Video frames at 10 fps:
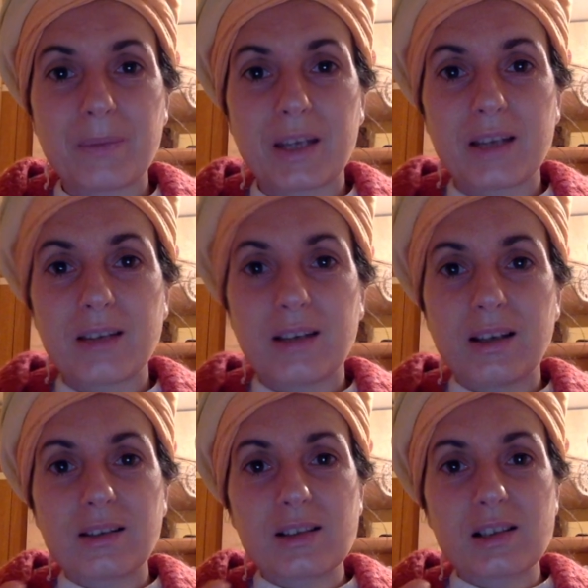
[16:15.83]
And
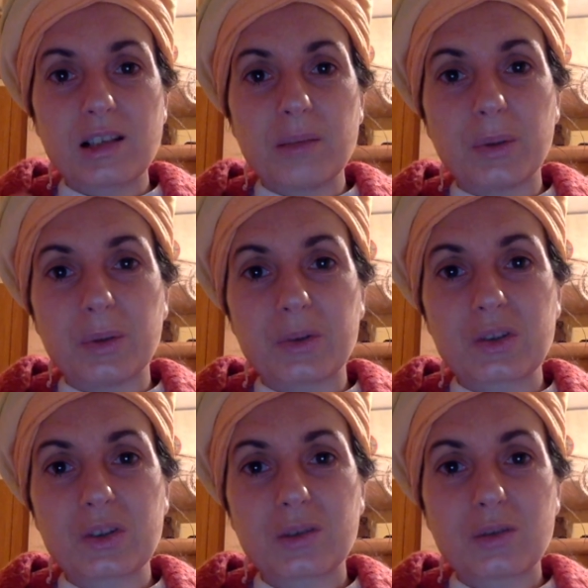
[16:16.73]
then the
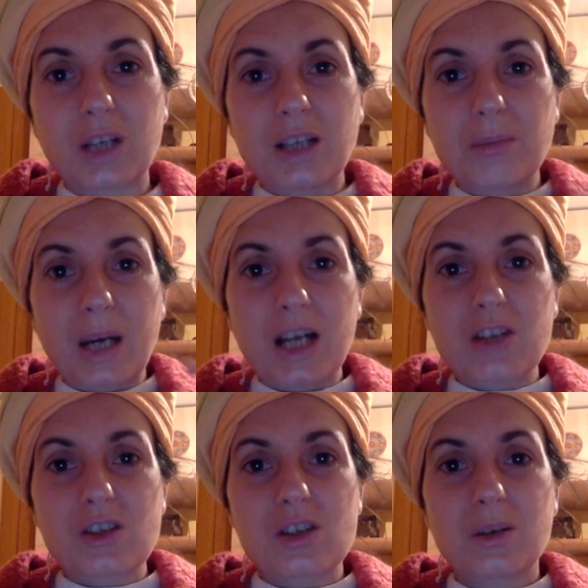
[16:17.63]
symbols do not
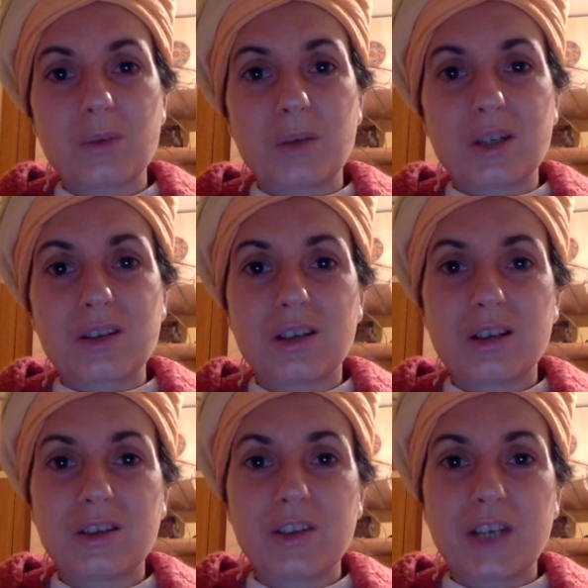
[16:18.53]
match with
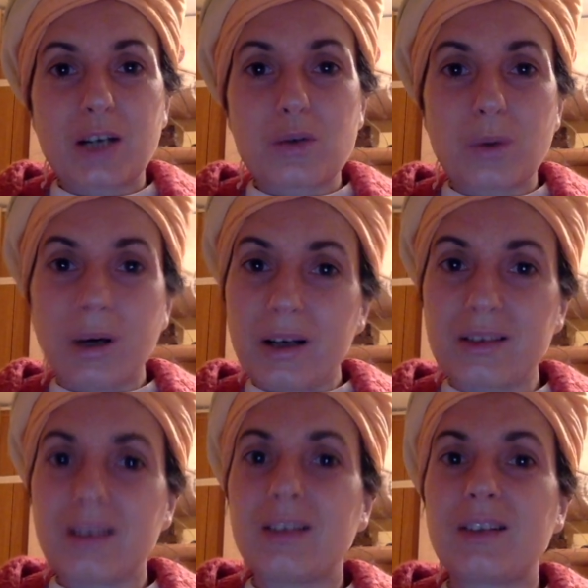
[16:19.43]
the
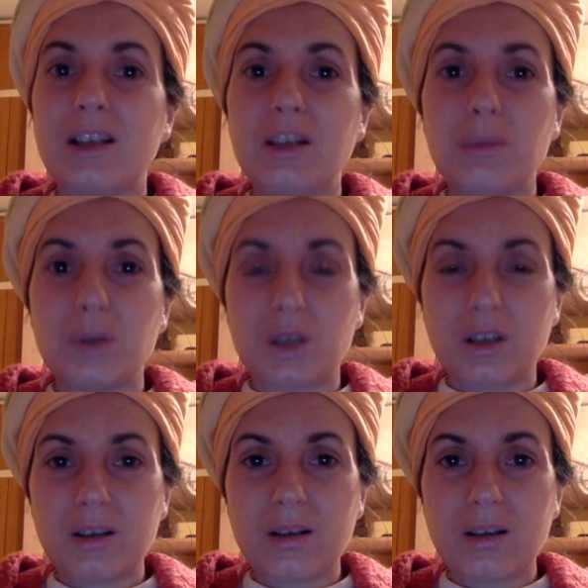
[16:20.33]
actualities anymore.